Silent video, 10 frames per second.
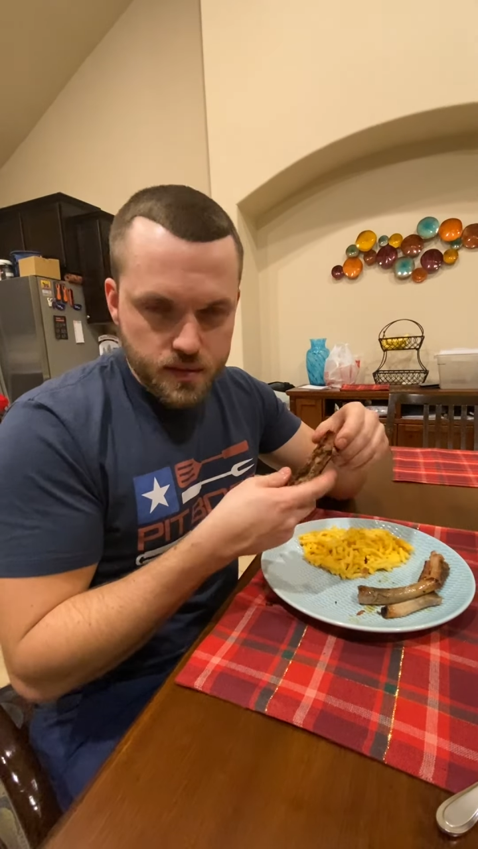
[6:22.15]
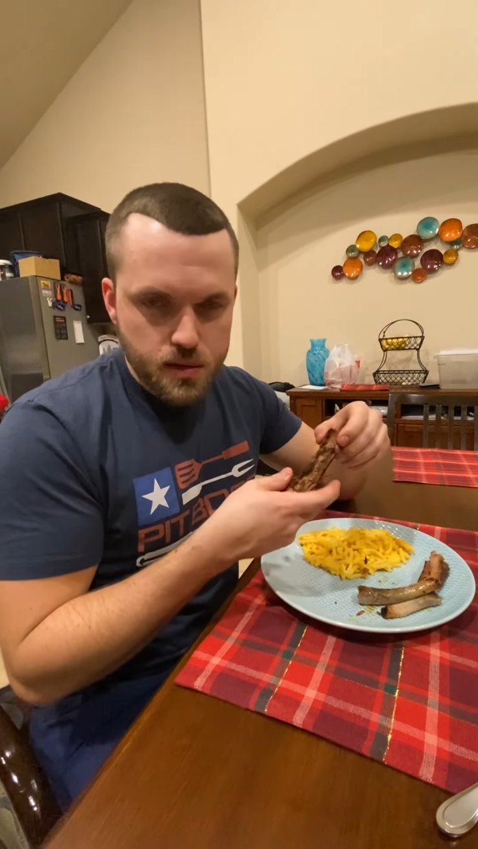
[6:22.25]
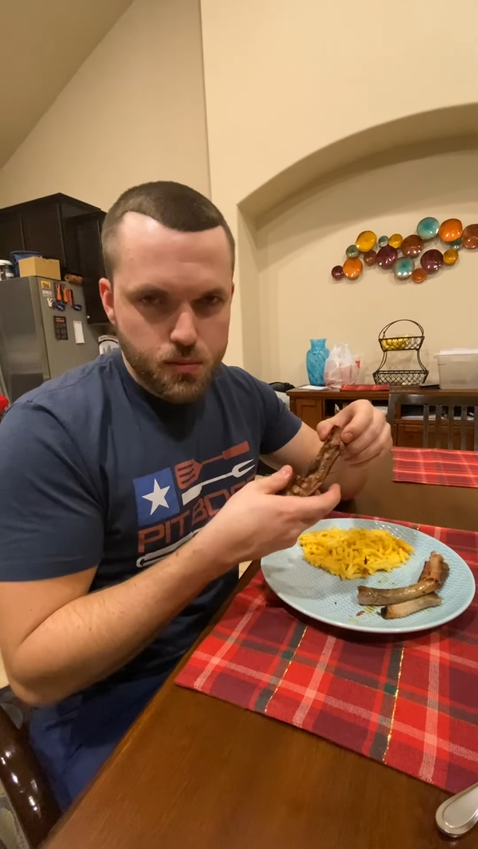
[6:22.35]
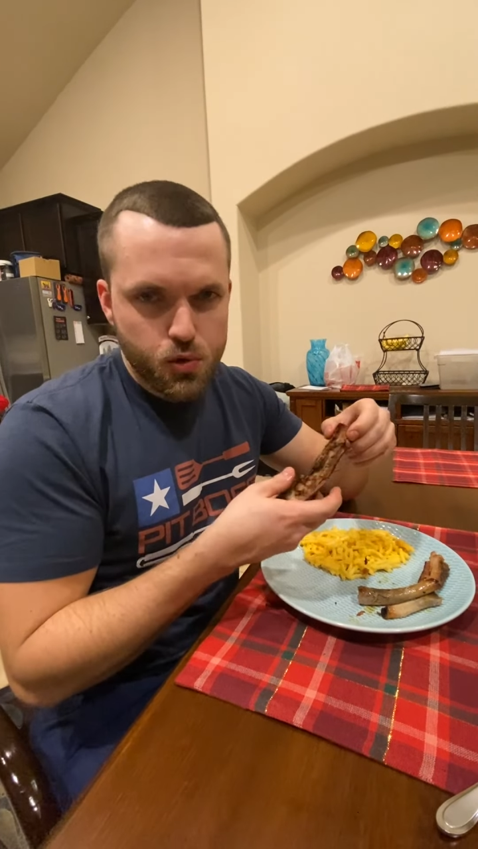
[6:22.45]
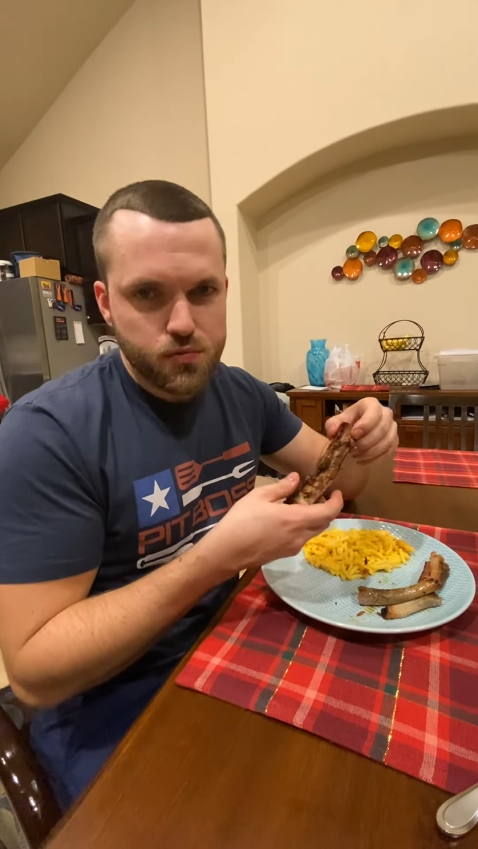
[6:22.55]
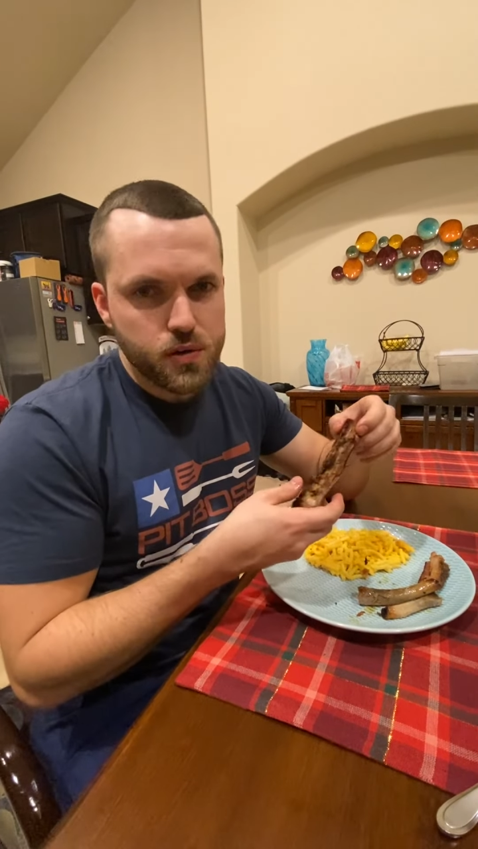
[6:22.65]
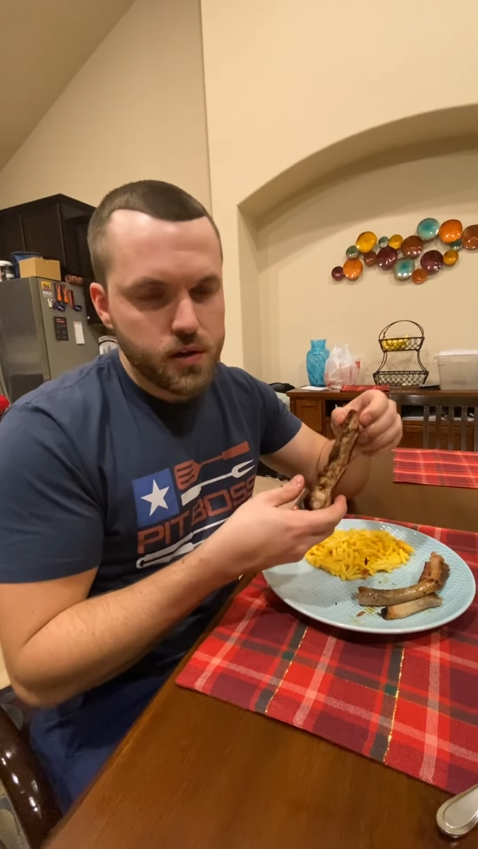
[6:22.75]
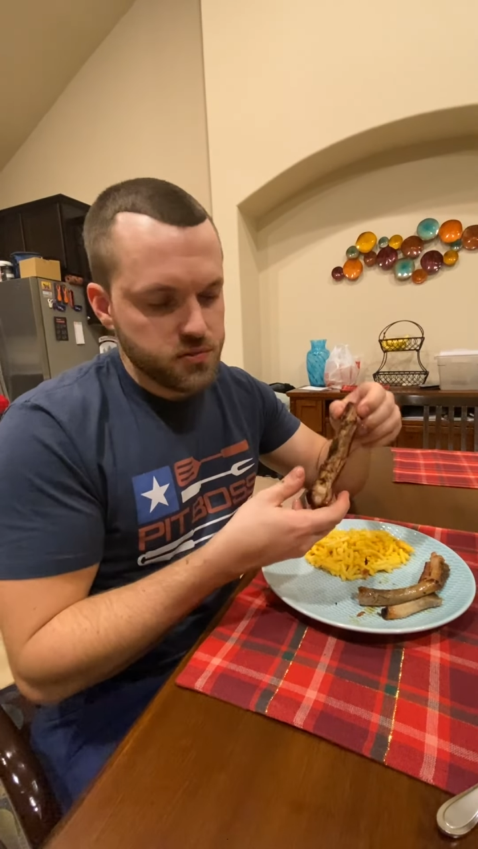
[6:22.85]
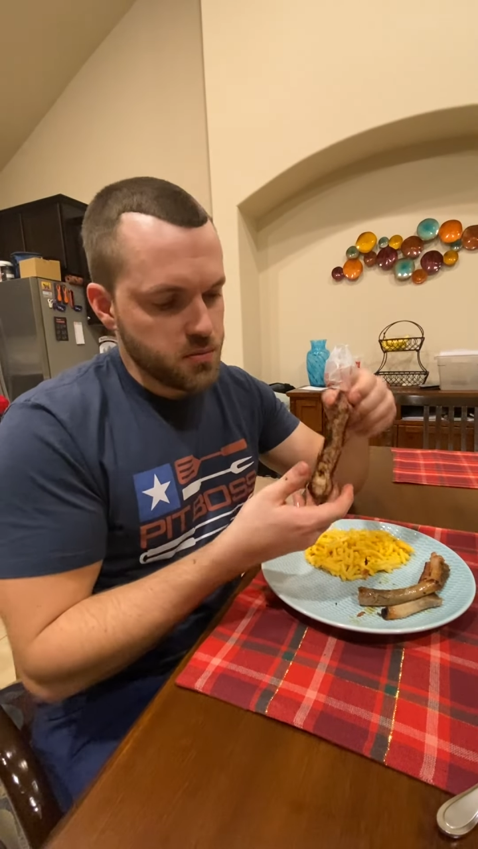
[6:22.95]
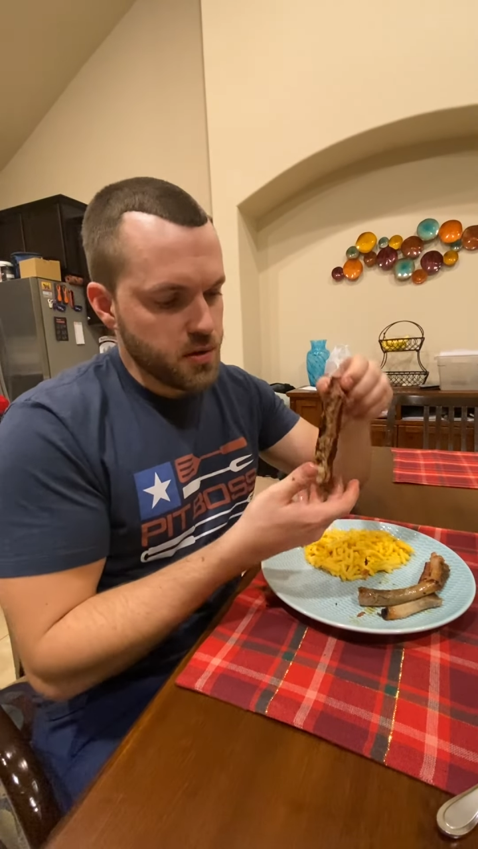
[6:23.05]
They're more
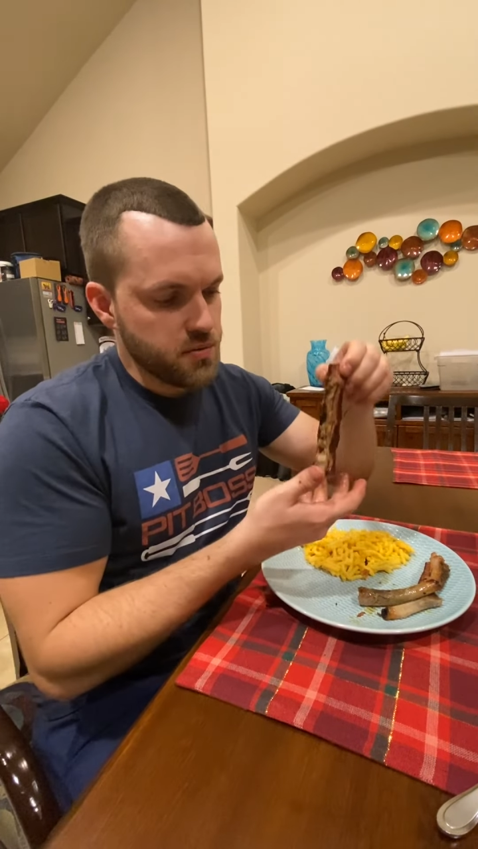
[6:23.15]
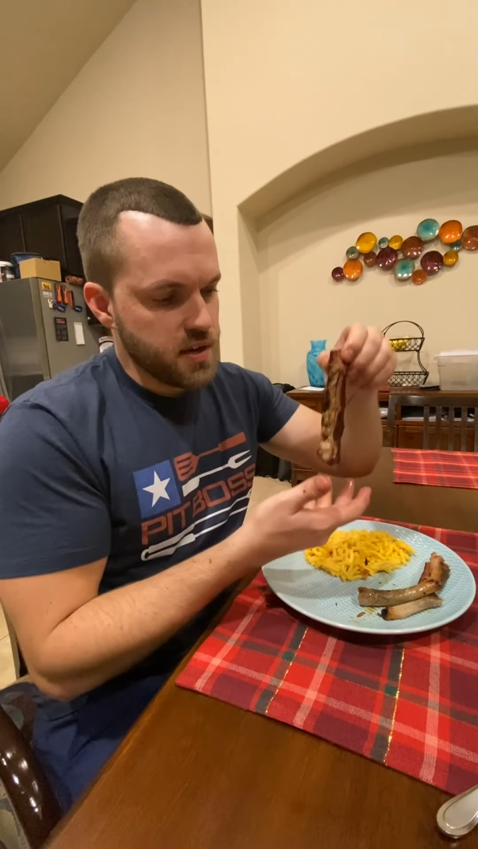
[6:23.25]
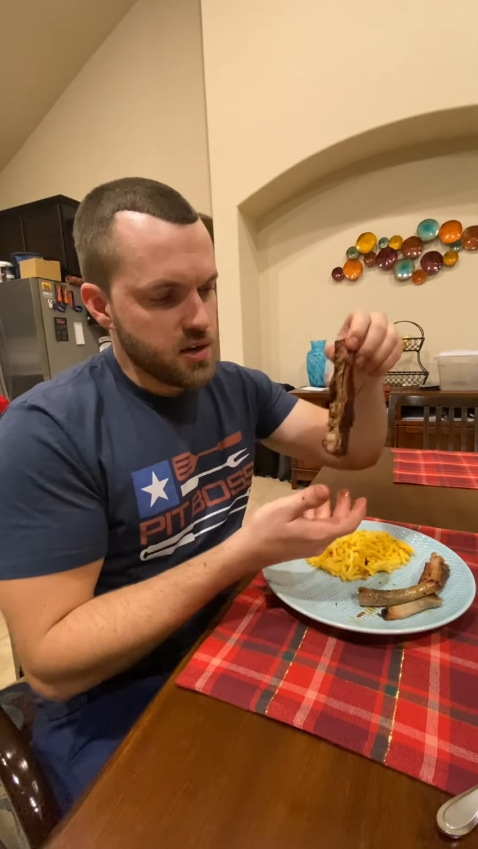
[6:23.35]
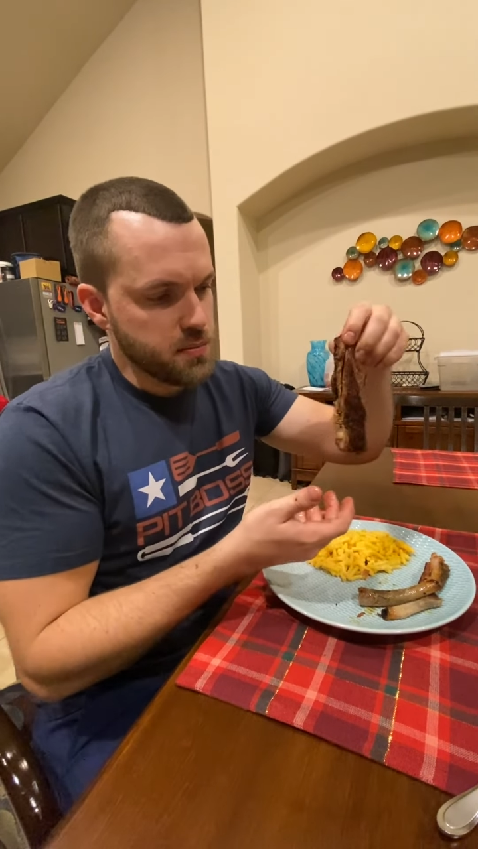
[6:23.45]
fall off the bone now,